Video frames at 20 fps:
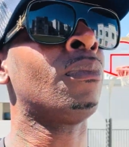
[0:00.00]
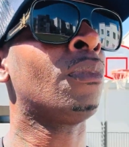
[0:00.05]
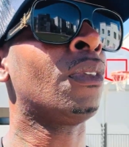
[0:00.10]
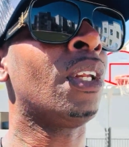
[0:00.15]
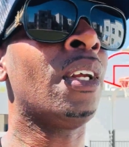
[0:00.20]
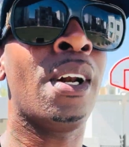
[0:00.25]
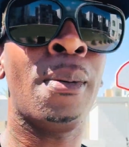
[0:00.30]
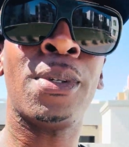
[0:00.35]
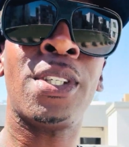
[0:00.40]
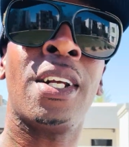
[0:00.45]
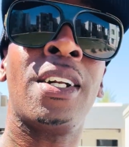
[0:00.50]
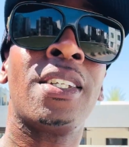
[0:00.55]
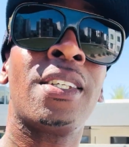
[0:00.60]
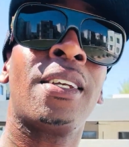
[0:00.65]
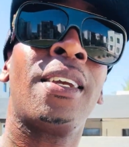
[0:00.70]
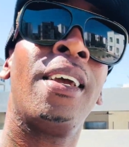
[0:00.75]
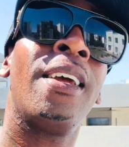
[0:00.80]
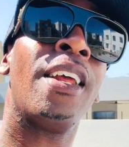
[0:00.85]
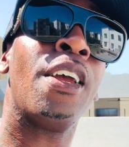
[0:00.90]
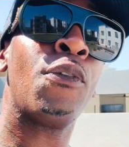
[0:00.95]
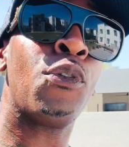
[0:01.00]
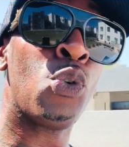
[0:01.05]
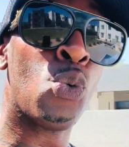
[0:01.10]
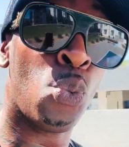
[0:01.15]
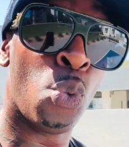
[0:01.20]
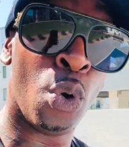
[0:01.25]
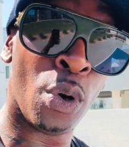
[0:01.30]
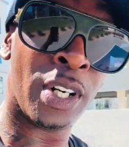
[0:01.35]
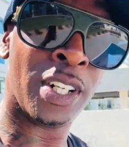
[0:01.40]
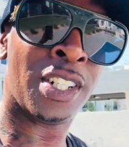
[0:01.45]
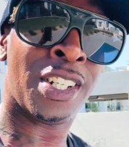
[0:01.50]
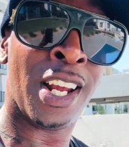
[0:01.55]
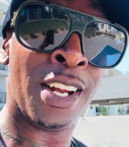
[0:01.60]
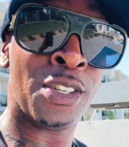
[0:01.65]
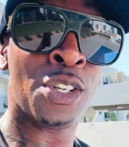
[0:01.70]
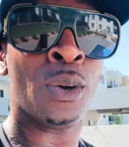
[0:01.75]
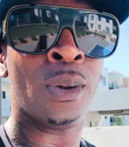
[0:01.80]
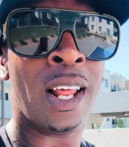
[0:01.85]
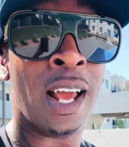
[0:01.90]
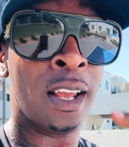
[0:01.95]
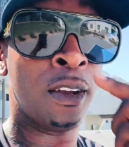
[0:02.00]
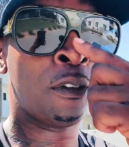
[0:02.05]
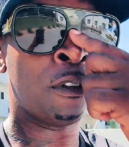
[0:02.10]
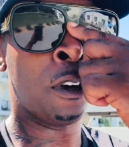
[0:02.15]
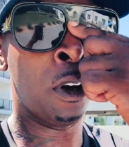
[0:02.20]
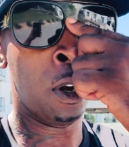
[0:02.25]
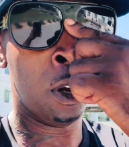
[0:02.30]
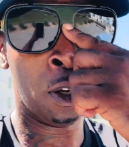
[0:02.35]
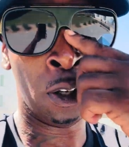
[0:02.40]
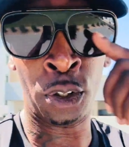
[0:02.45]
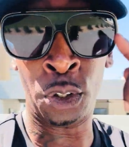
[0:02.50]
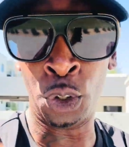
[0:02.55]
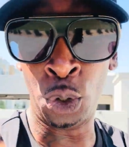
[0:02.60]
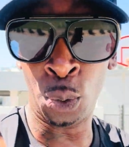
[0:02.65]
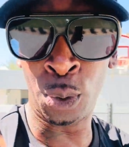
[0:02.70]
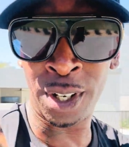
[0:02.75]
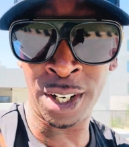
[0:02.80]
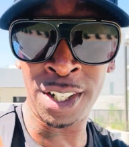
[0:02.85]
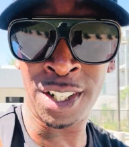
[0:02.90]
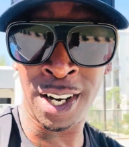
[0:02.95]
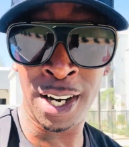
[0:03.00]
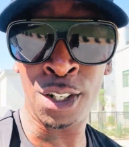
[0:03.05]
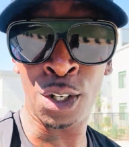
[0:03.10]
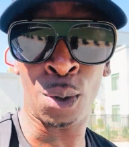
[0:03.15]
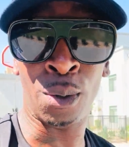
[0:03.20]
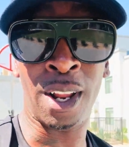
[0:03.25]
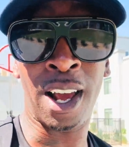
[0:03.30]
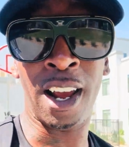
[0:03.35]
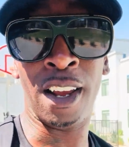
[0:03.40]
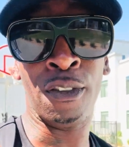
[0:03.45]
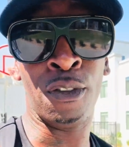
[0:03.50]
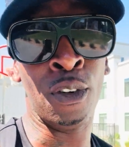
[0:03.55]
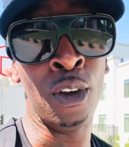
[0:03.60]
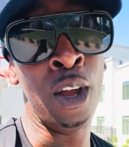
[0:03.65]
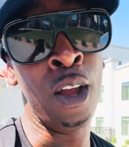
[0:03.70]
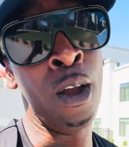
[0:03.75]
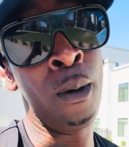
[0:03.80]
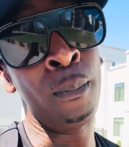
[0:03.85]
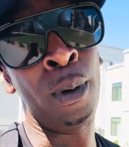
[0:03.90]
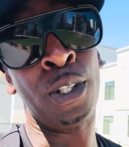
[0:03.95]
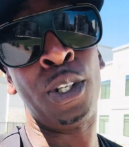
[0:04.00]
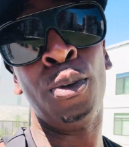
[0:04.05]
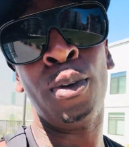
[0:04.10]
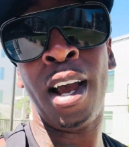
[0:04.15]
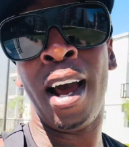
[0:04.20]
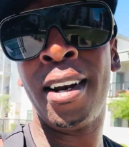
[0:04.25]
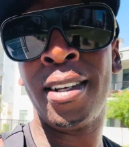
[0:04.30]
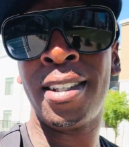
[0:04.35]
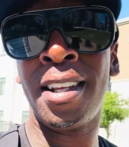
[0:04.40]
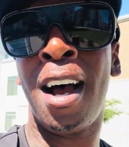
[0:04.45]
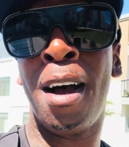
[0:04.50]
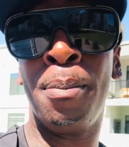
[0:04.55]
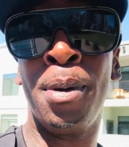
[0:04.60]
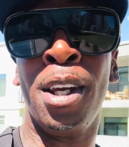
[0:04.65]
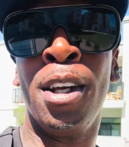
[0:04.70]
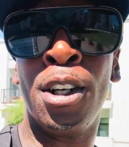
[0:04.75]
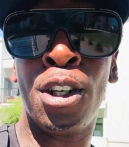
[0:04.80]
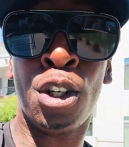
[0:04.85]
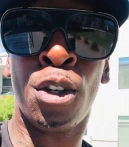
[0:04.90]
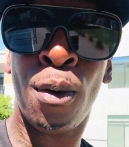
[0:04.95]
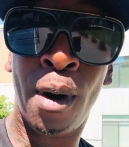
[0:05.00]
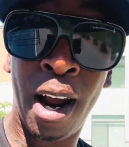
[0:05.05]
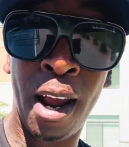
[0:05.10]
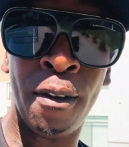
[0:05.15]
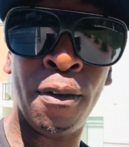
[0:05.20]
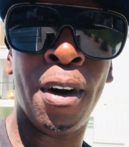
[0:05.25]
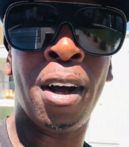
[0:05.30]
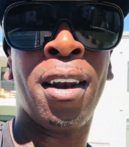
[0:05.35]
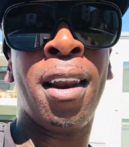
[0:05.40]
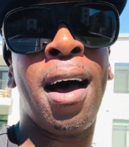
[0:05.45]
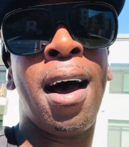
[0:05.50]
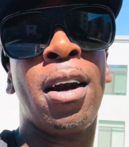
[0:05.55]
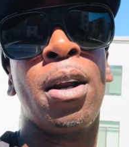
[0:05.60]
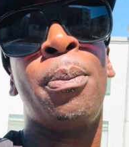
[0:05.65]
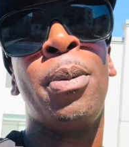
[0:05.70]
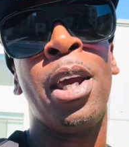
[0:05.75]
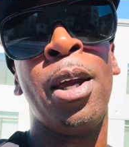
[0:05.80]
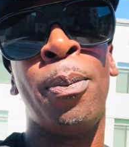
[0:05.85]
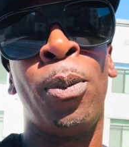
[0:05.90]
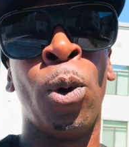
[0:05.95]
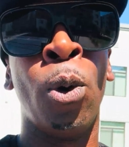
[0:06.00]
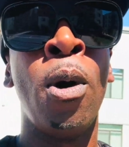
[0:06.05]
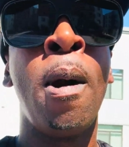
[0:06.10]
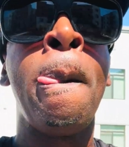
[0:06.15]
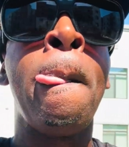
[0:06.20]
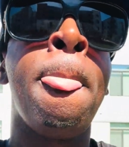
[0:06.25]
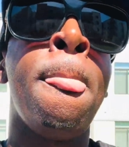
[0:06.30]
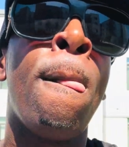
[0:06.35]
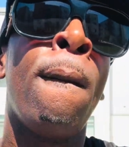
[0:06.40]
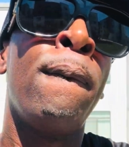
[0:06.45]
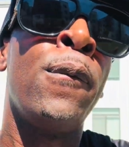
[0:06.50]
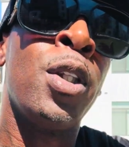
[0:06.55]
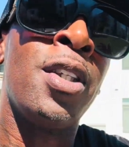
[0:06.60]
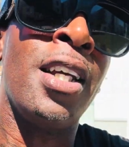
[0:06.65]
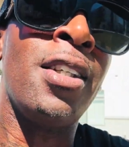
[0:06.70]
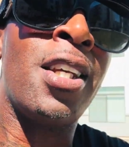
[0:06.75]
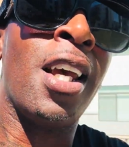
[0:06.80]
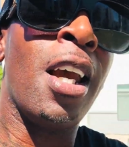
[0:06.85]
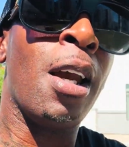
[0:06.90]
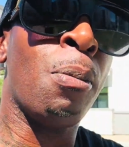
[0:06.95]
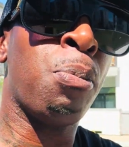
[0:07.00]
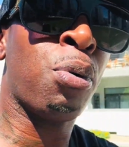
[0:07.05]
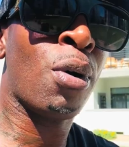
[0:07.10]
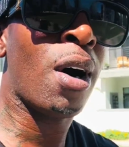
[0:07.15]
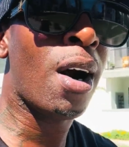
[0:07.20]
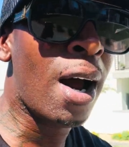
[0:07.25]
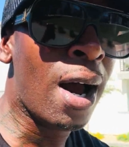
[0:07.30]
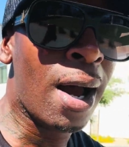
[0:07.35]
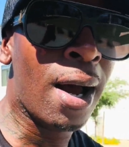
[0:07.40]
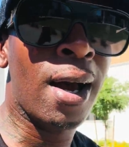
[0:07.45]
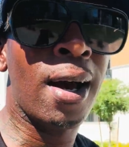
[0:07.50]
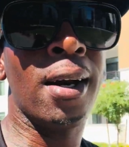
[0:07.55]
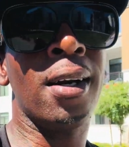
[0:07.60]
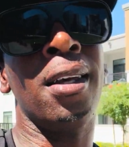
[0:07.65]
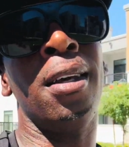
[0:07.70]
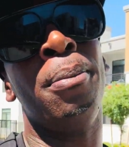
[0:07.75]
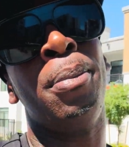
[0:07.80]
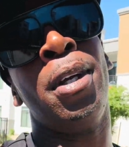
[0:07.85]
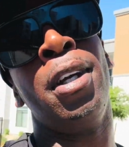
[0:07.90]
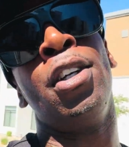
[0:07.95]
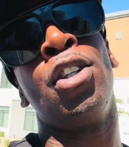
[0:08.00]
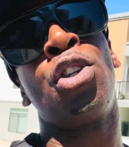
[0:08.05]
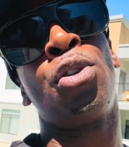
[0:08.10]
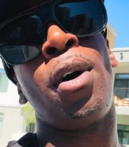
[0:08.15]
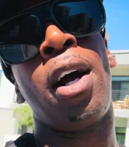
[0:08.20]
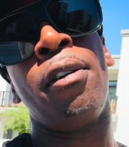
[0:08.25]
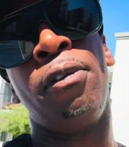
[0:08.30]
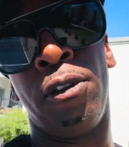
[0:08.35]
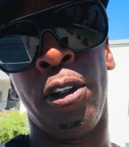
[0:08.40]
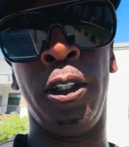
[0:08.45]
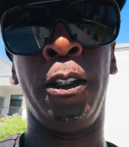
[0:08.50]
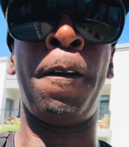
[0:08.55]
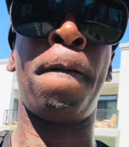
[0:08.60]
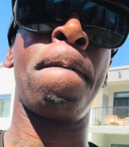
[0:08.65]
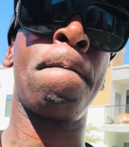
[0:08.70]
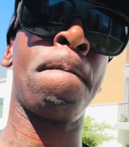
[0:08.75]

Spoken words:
And I'm going to say this again. If you want to change your life, you can change your life, but you got to stop being trife. A lot of people, they take pride in being trifling.